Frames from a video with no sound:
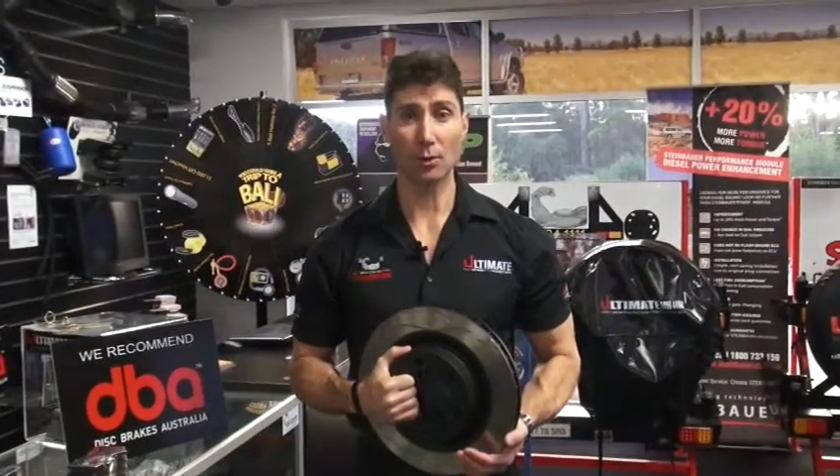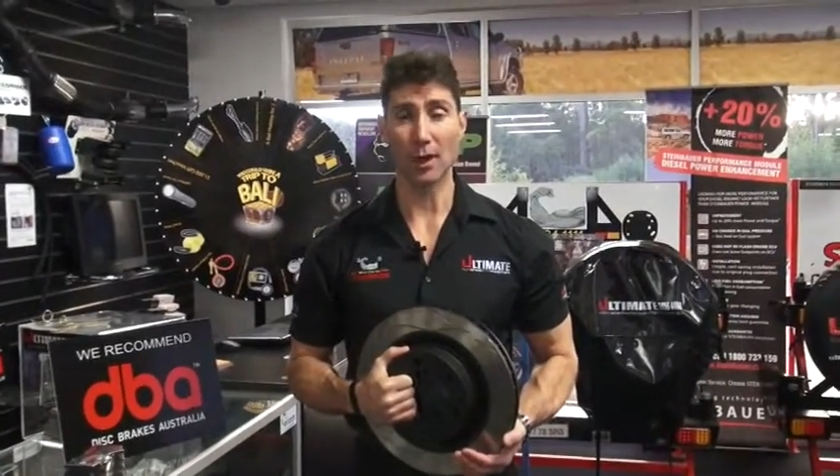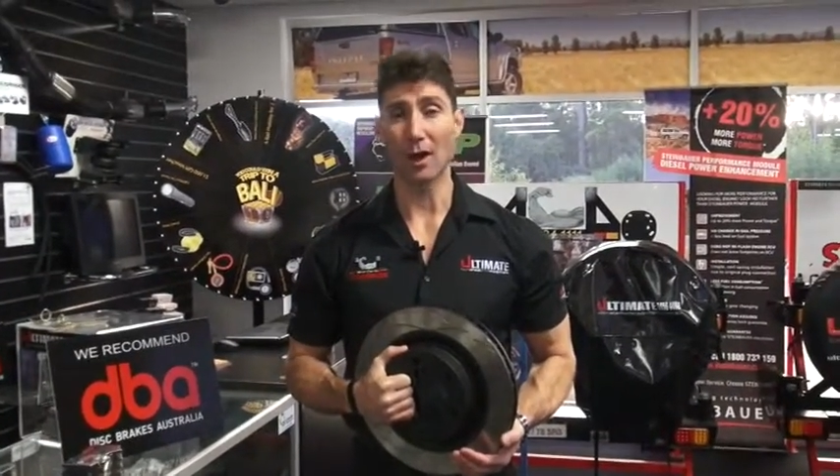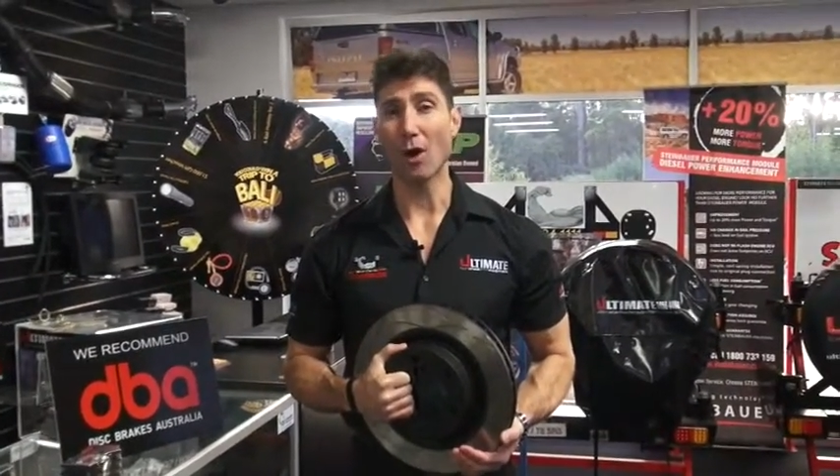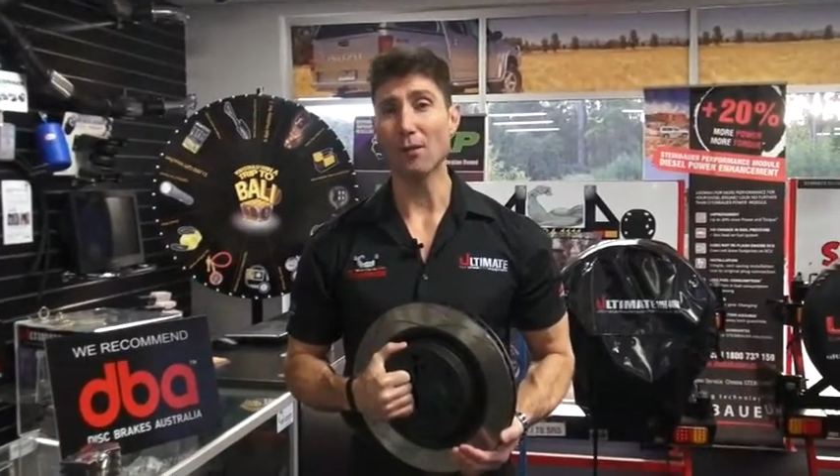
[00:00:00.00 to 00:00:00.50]

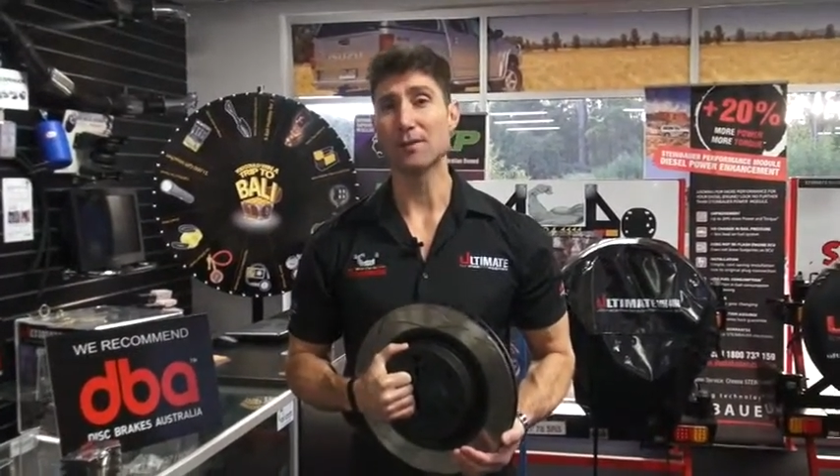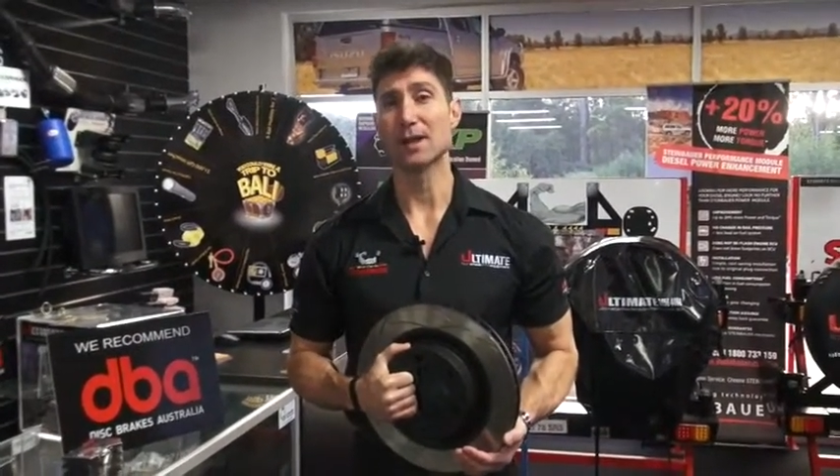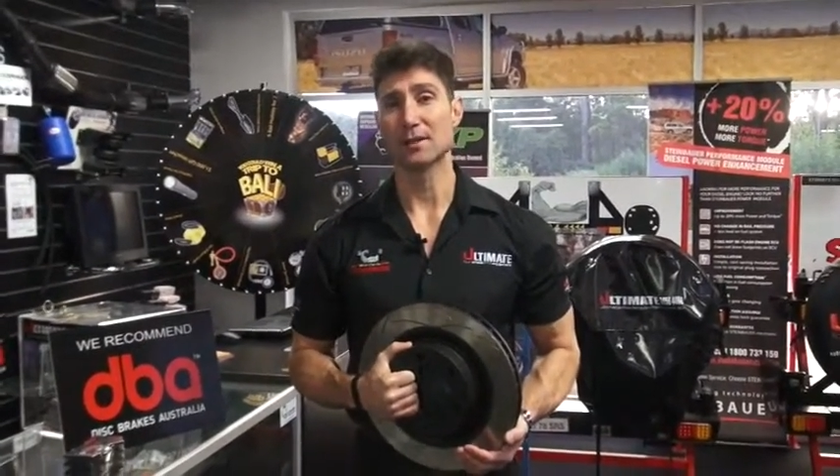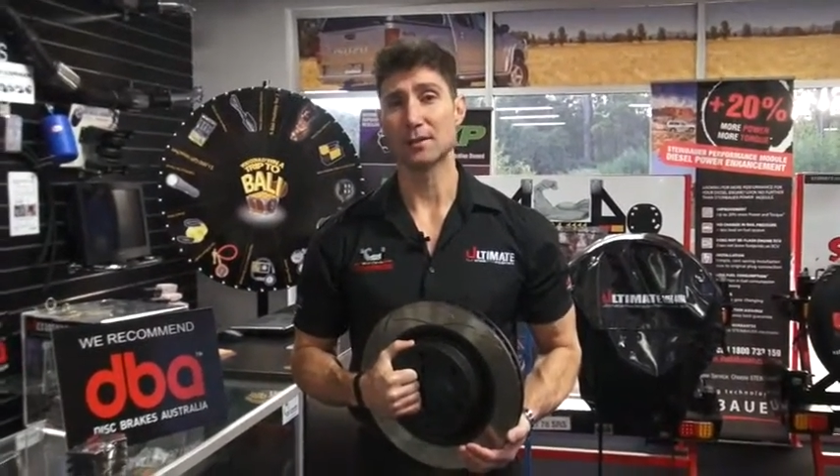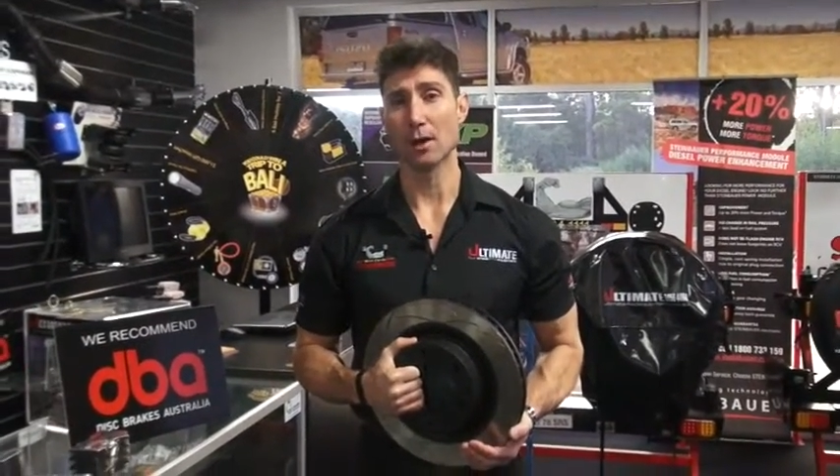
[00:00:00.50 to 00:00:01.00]
that often
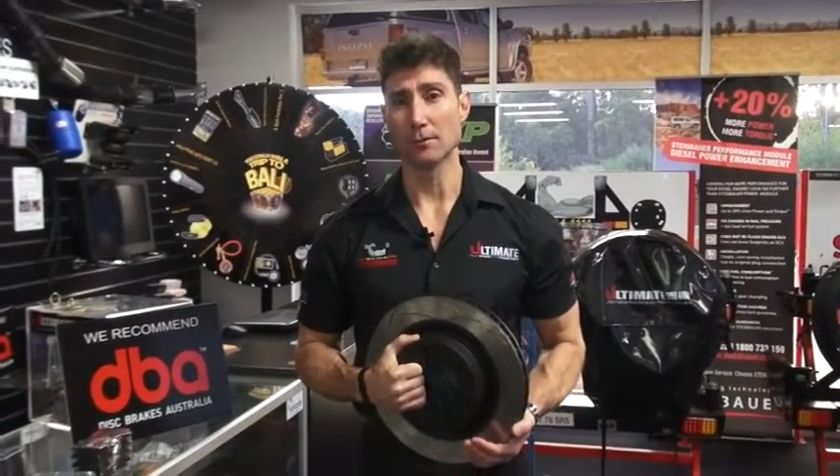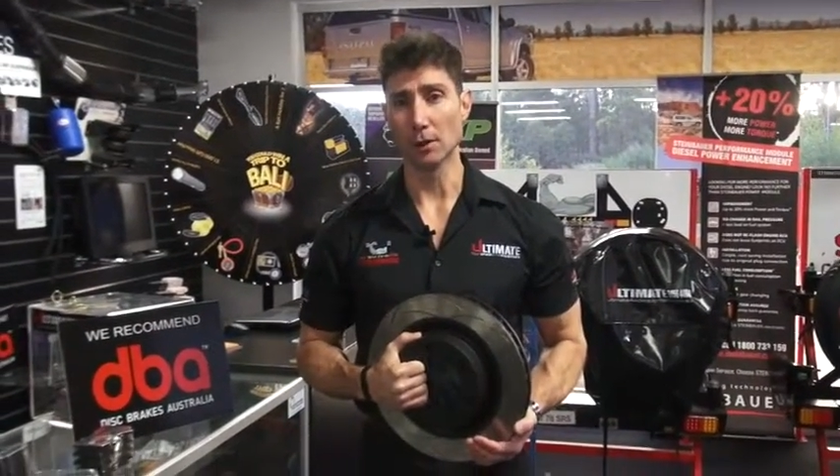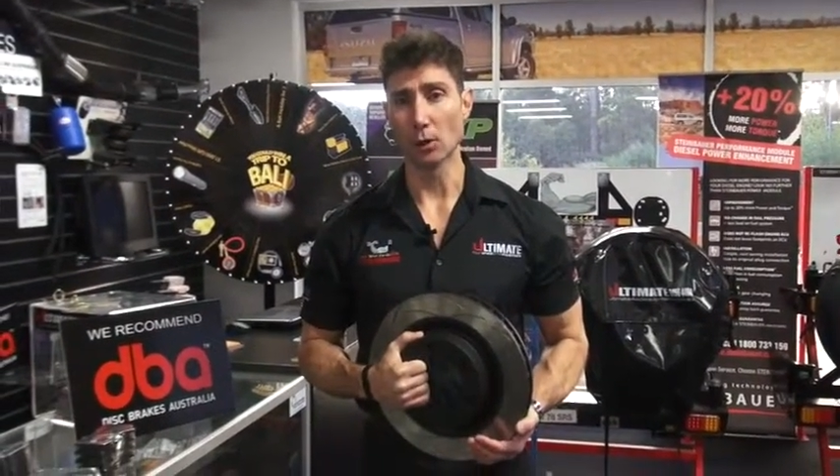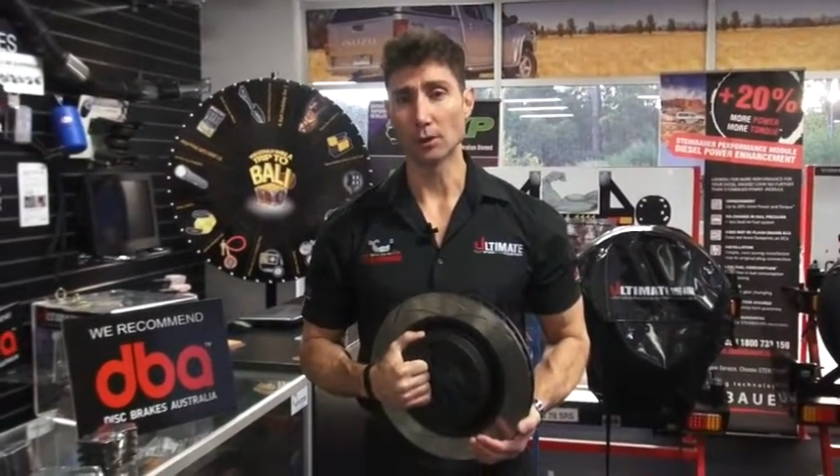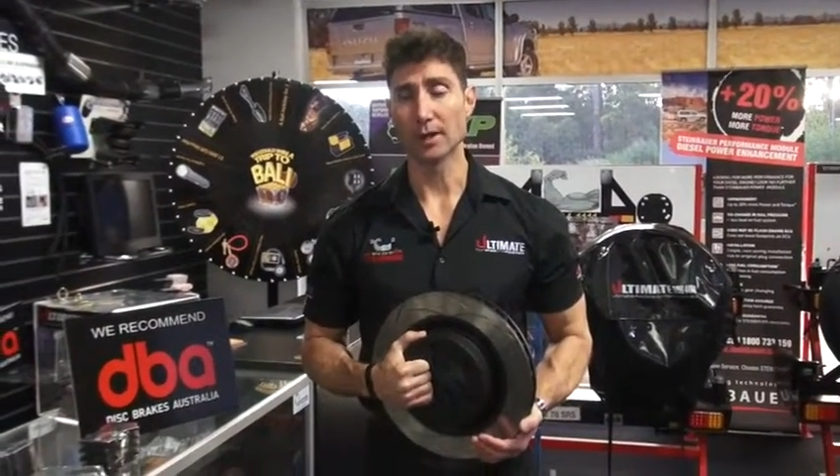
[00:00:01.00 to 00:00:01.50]
gets
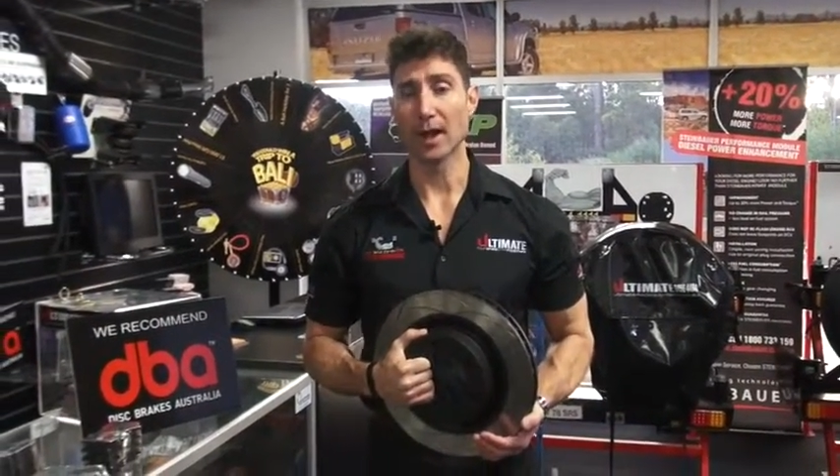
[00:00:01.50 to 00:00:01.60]
overlooked.